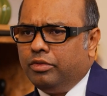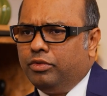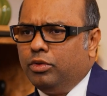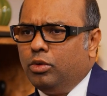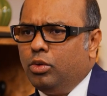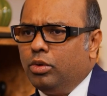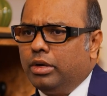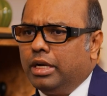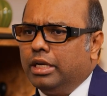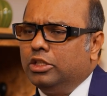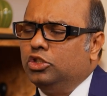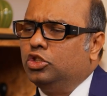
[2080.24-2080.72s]
If you
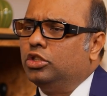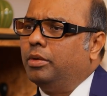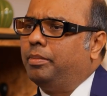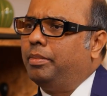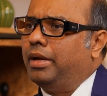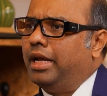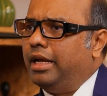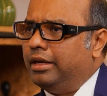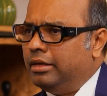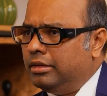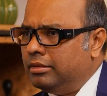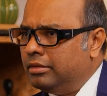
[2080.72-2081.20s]
look at
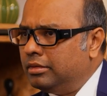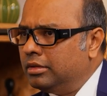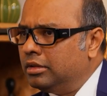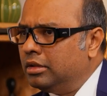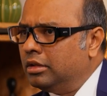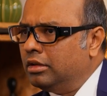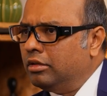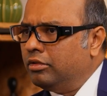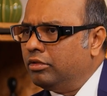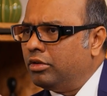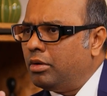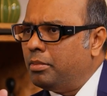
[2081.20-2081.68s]
Japan,
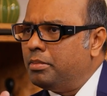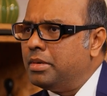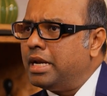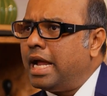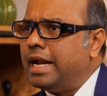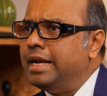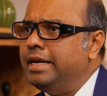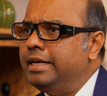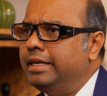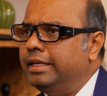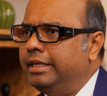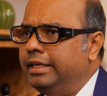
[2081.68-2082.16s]
from
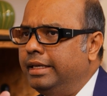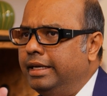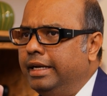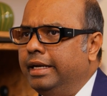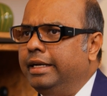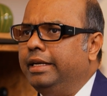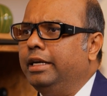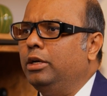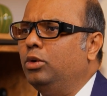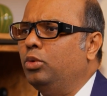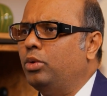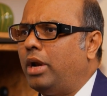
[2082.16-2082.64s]

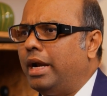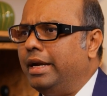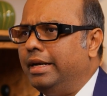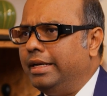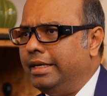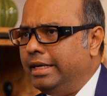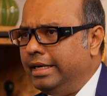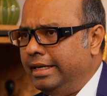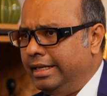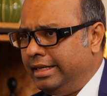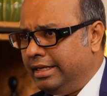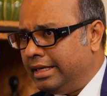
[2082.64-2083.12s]
1980 to
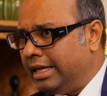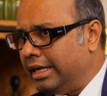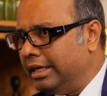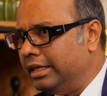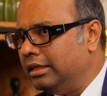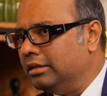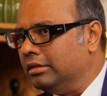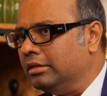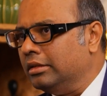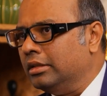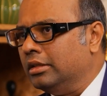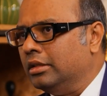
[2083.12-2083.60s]

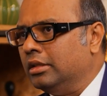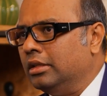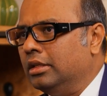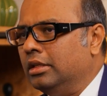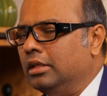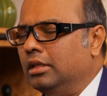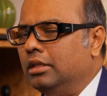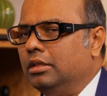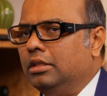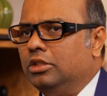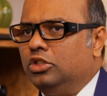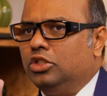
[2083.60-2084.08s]
1989,
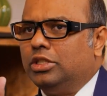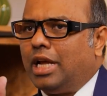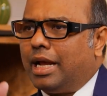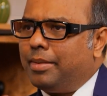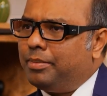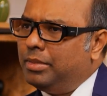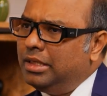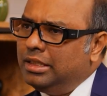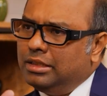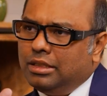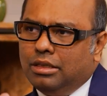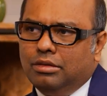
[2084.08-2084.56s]
the
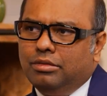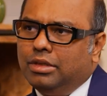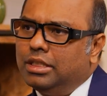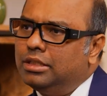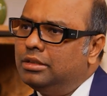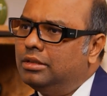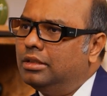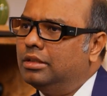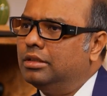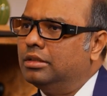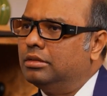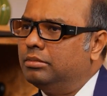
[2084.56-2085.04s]
Japanese
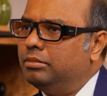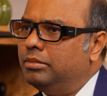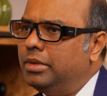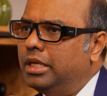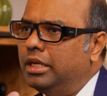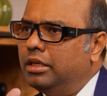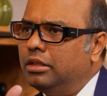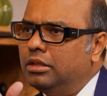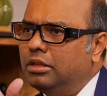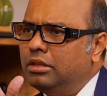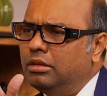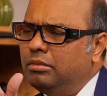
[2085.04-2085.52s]
investors
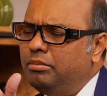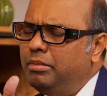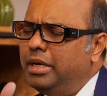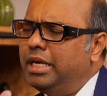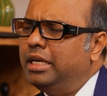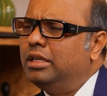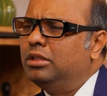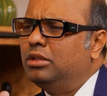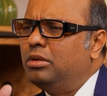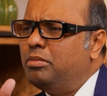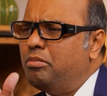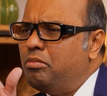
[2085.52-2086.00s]

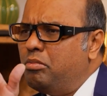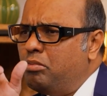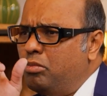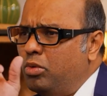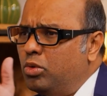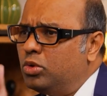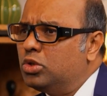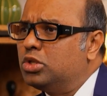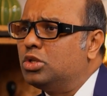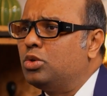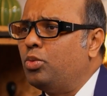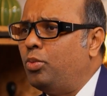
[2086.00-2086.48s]
made the
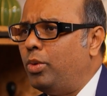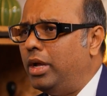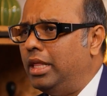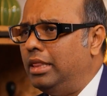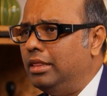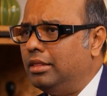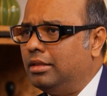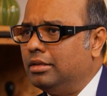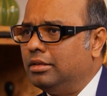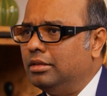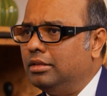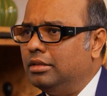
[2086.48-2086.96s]
most
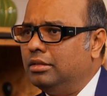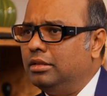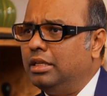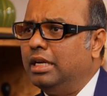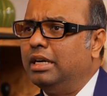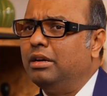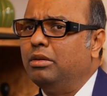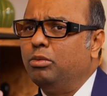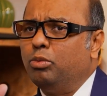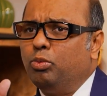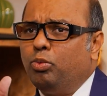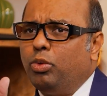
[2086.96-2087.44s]
wealth
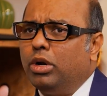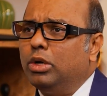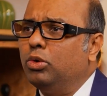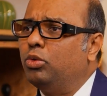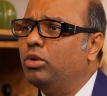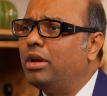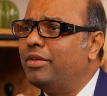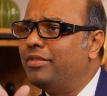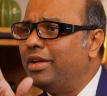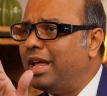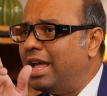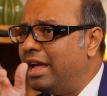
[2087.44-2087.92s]
that one
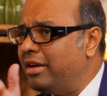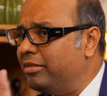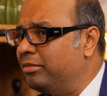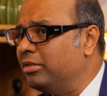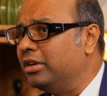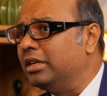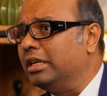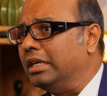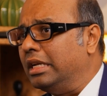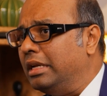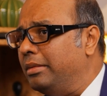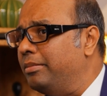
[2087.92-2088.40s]
could have
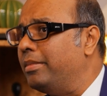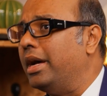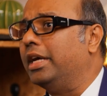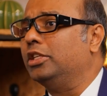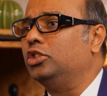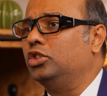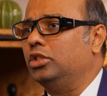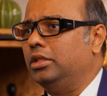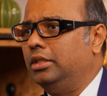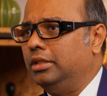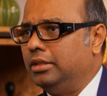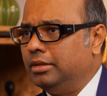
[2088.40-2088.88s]
ever
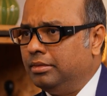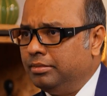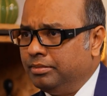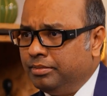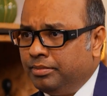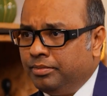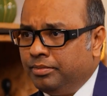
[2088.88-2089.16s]
imagined.